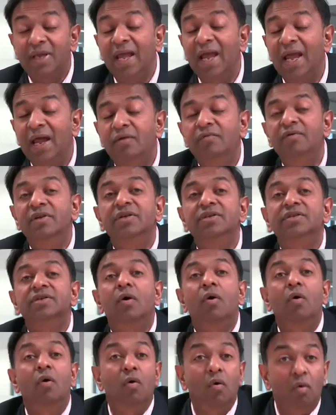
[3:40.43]
carriers
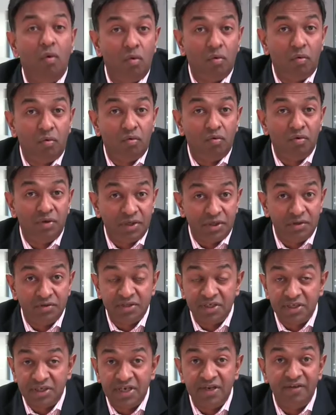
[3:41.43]
all
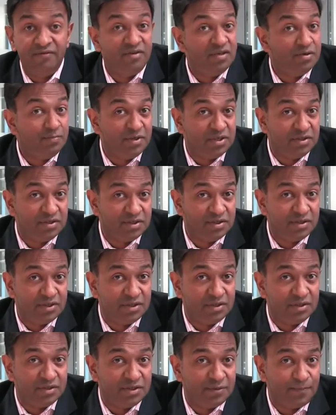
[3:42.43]
used to deliver to
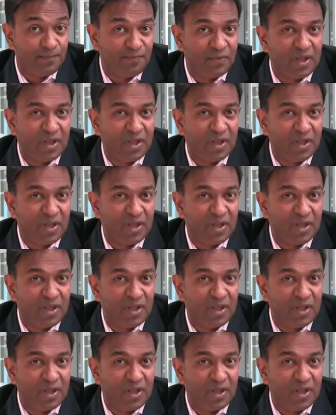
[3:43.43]
businesses.